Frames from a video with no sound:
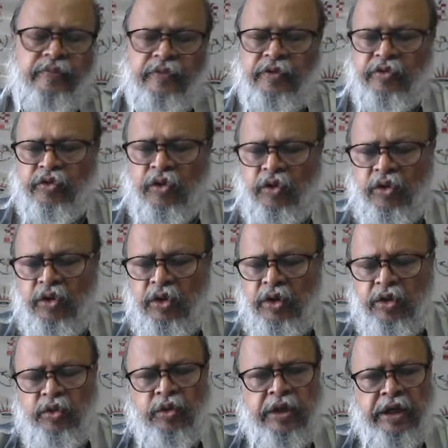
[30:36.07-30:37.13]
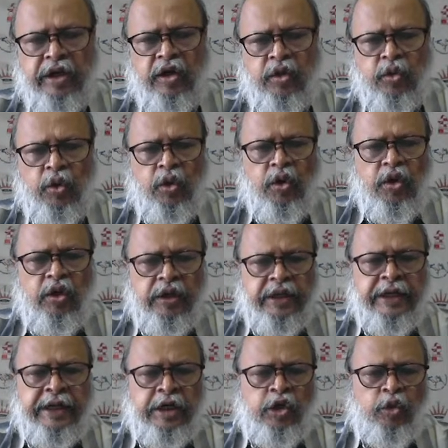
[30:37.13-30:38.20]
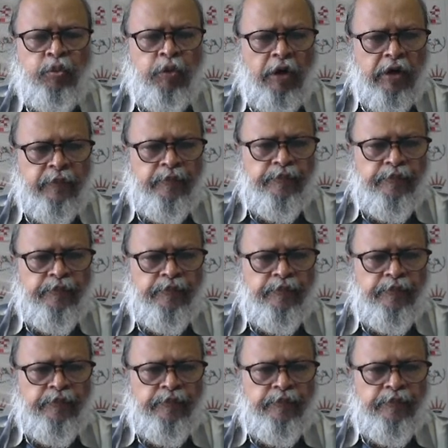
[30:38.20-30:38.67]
So you cannot go king into pawn.